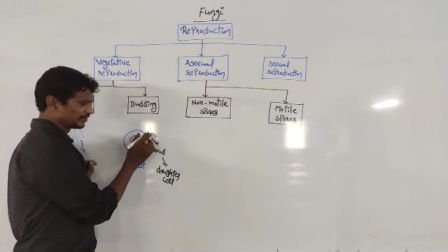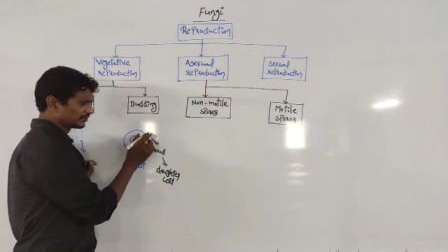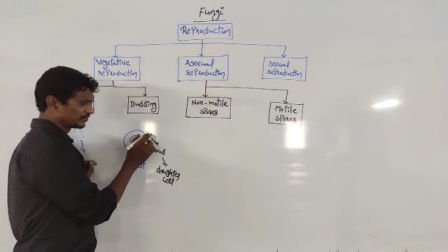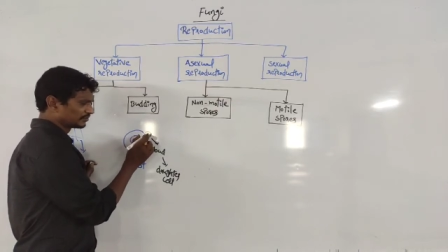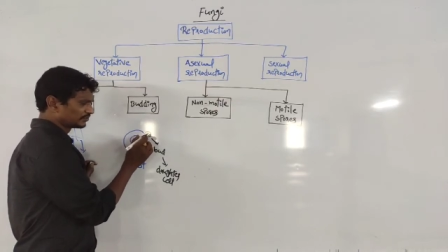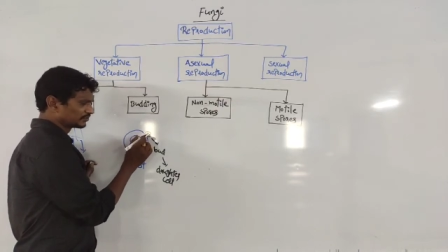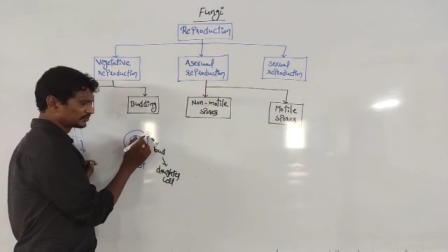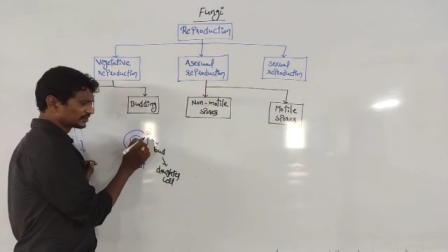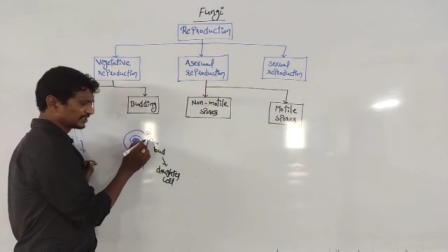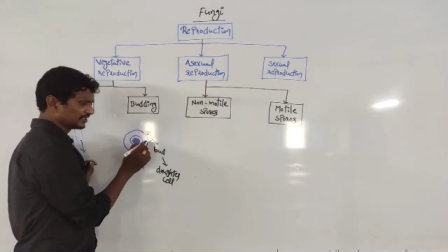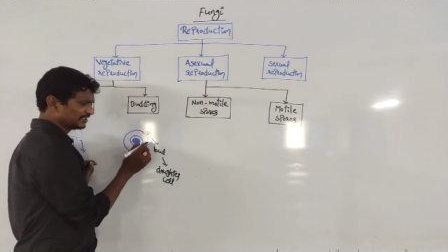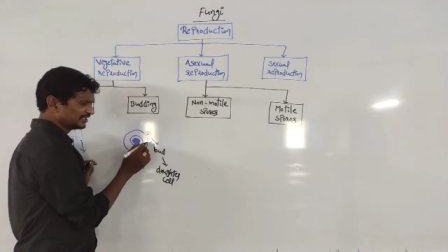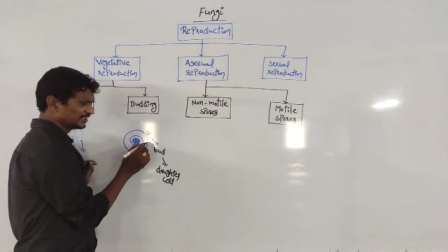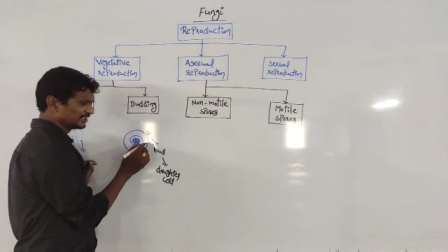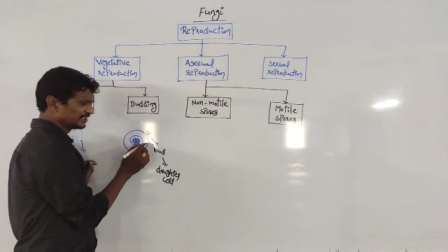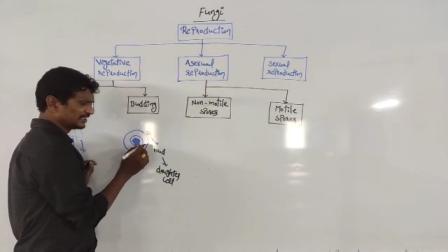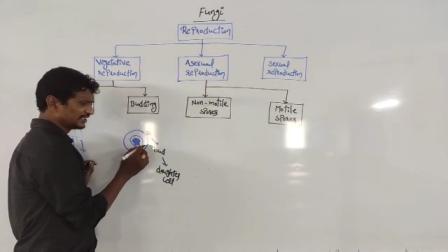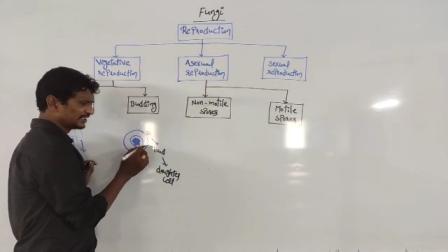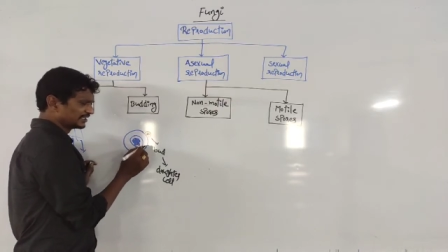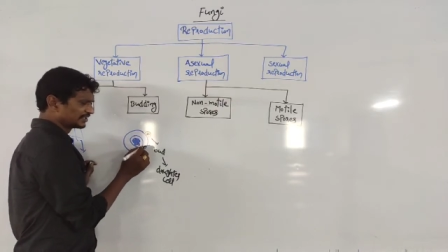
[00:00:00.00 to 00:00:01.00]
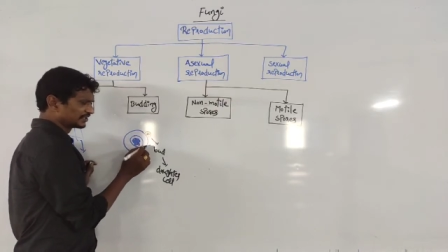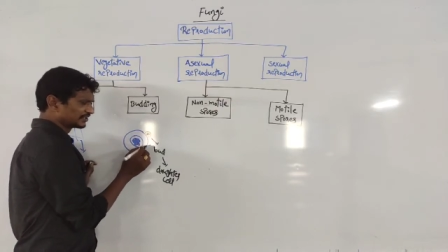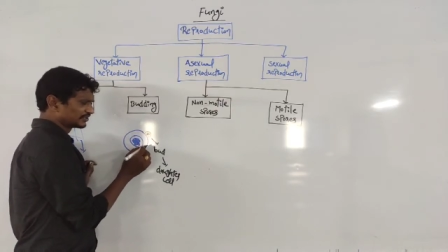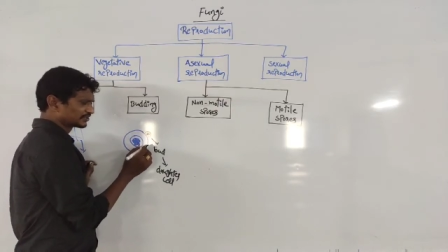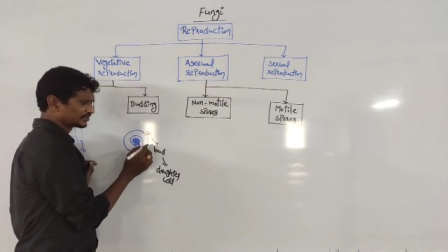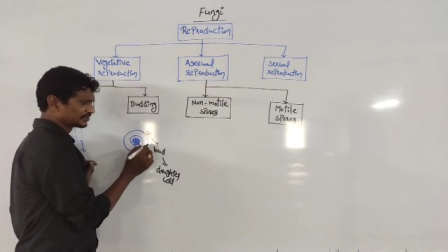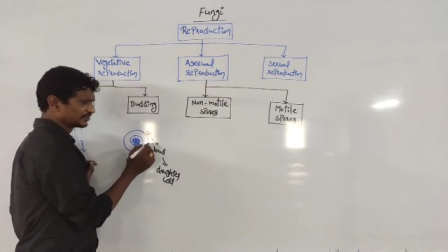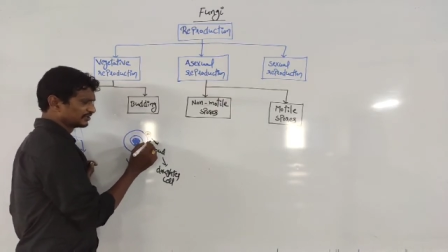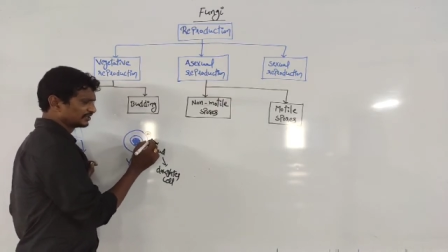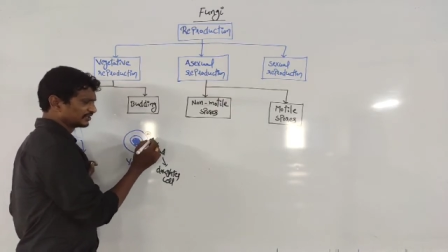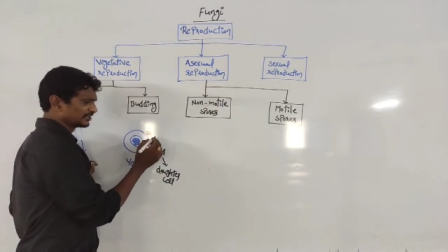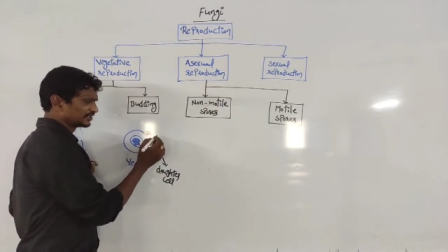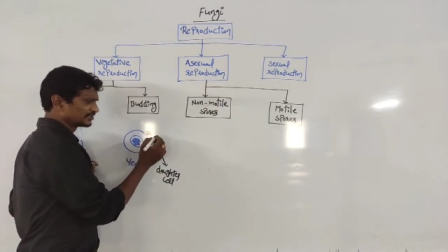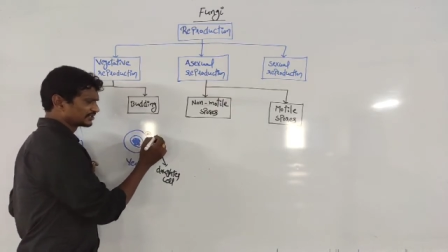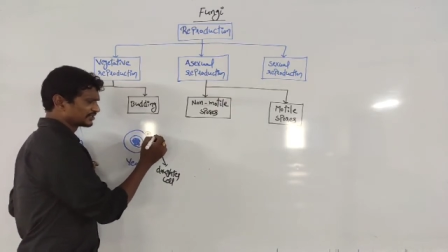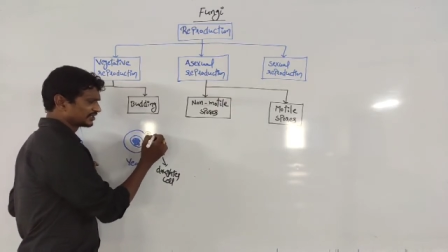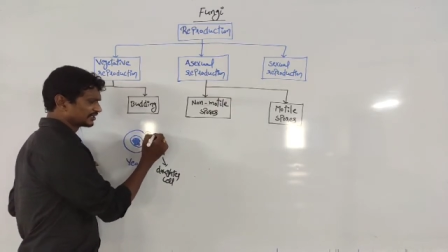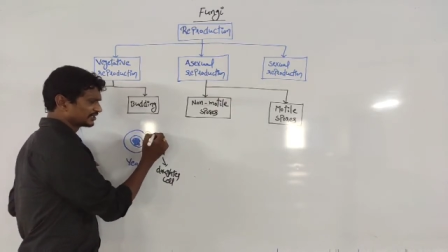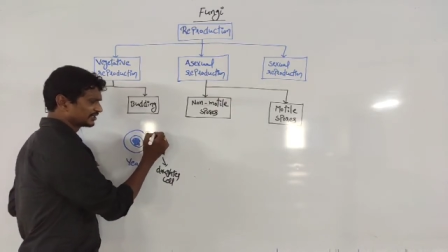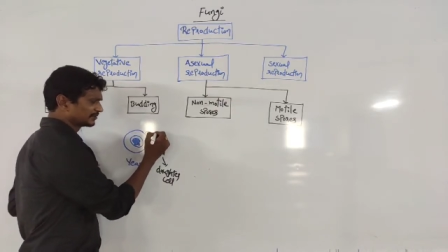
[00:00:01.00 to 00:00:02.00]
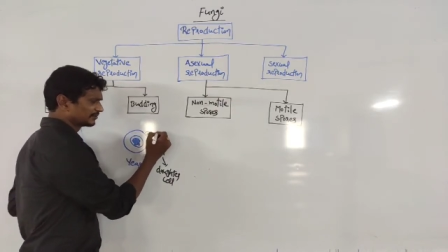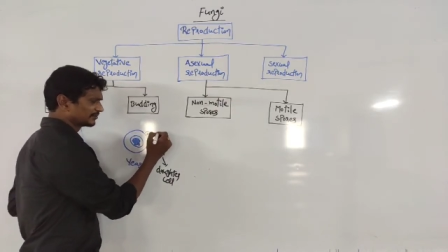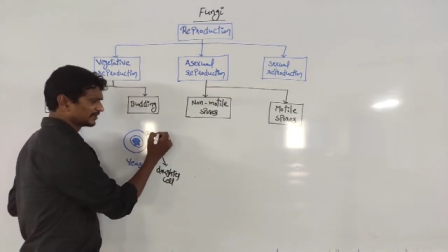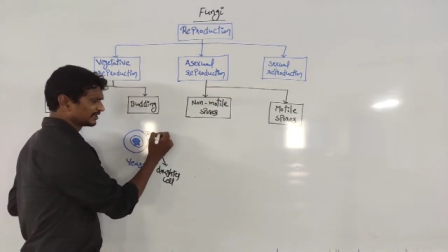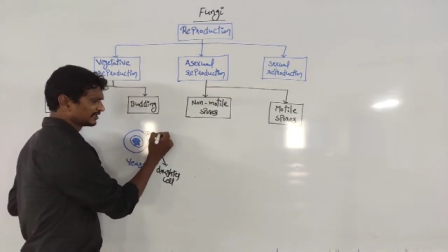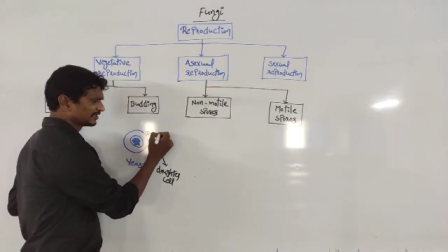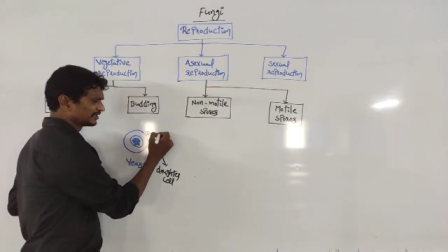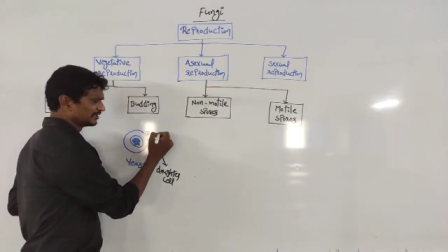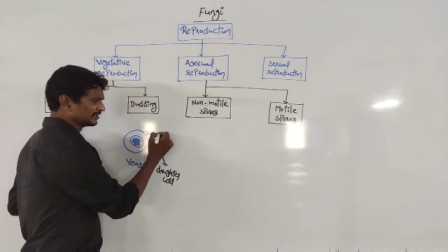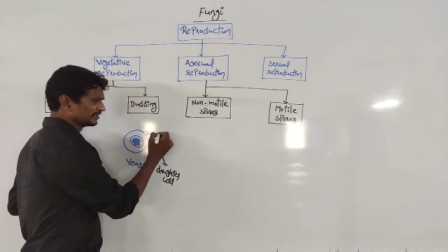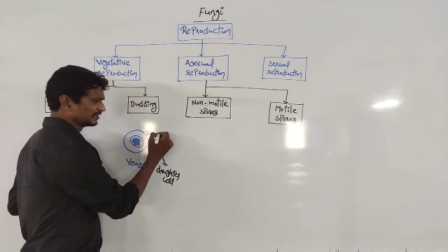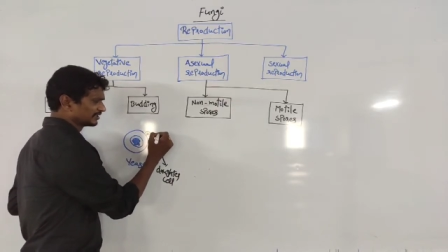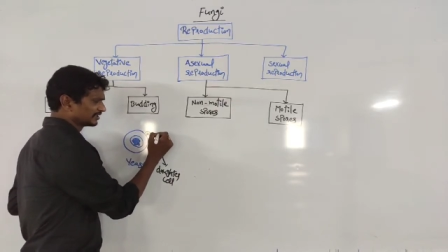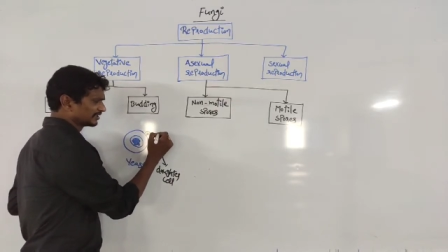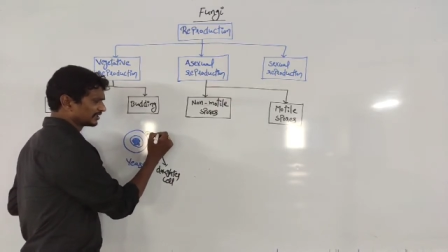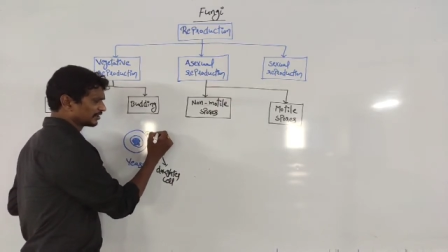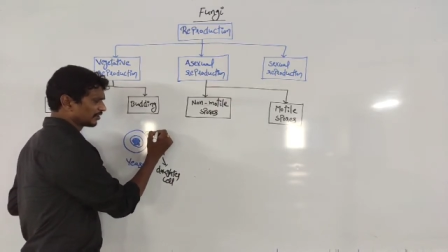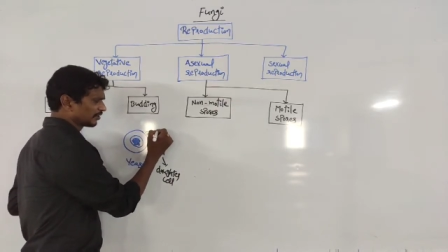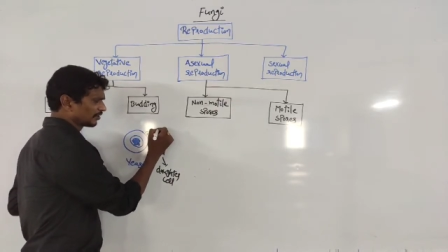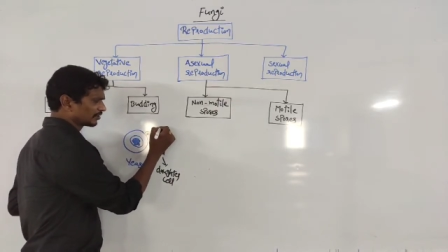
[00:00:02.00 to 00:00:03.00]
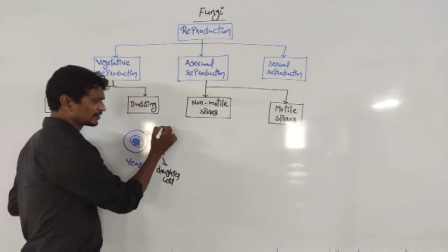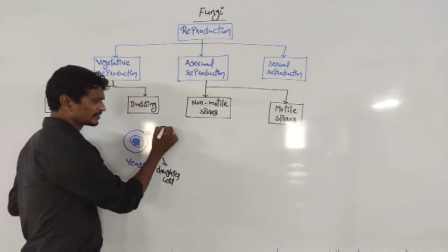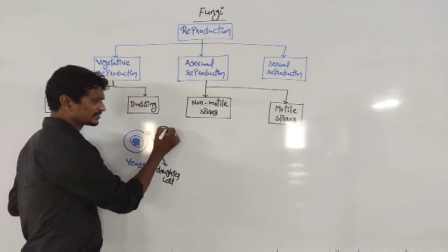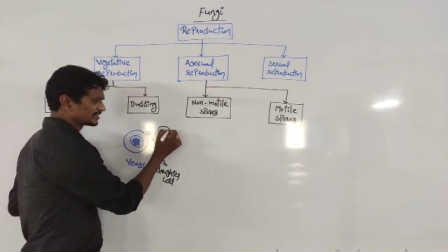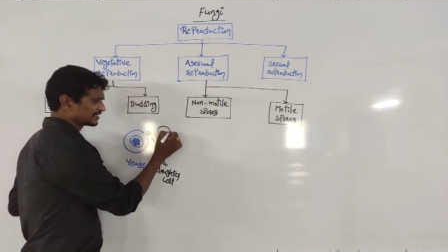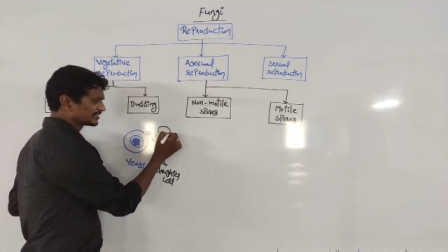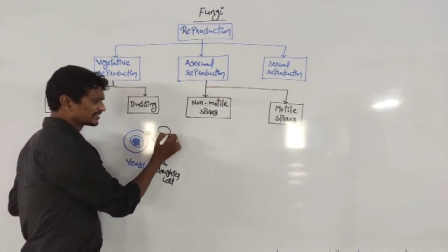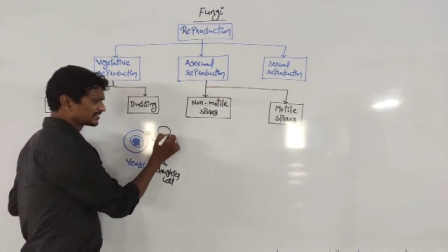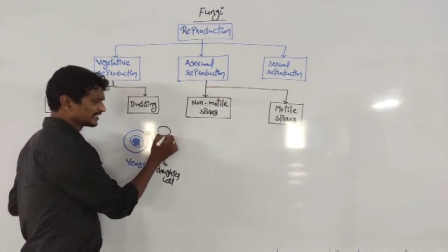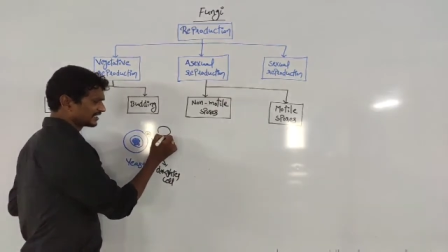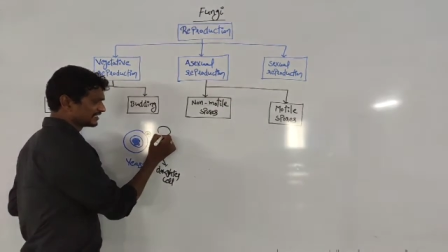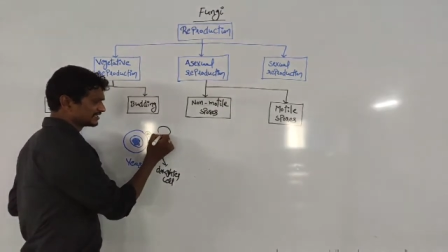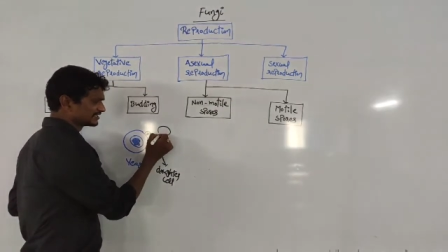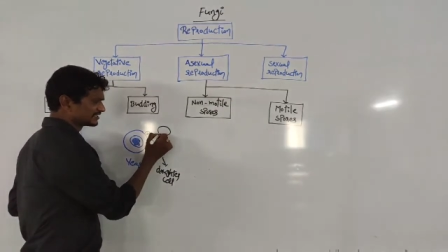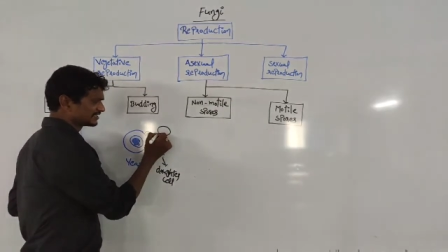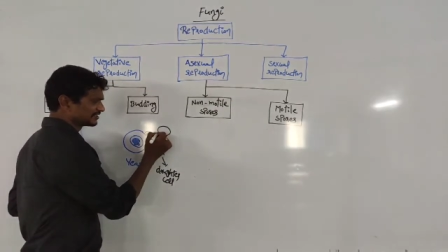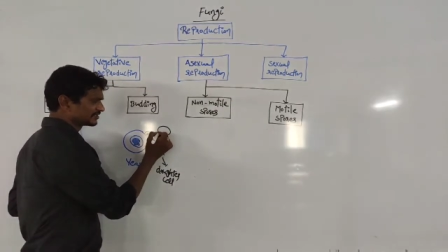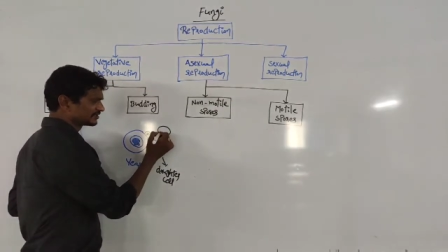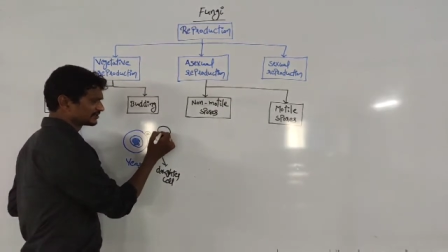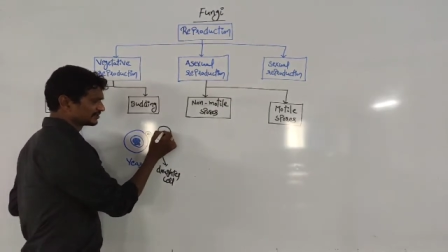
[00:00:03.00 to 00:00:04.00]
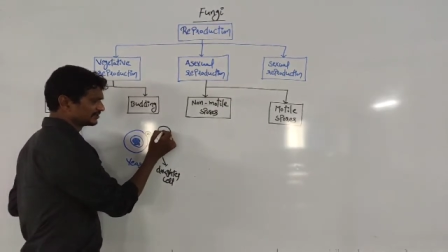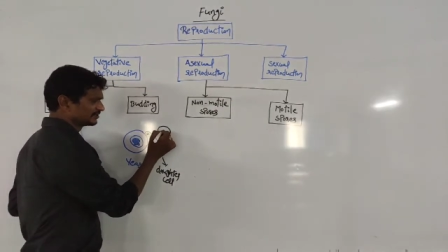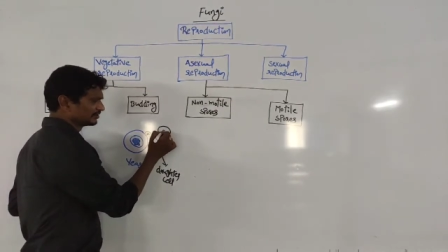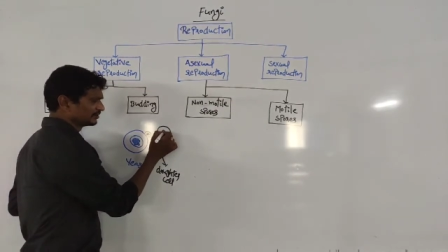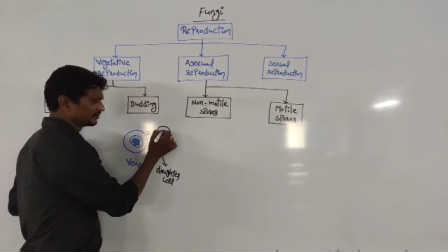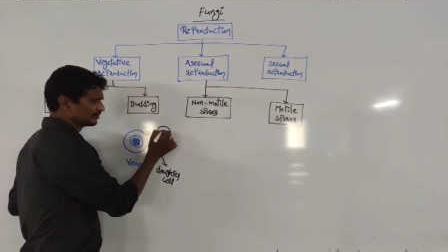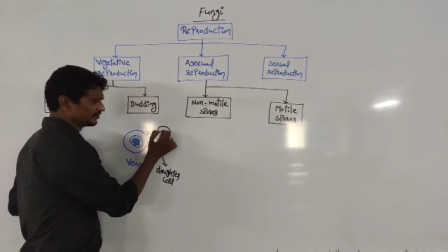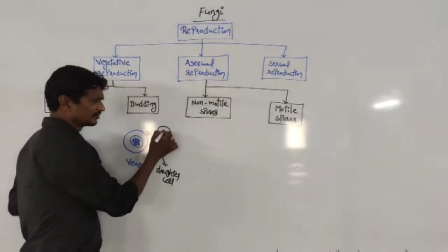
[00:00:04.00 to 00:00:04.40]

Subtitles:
There is nothing but the daughter cell size is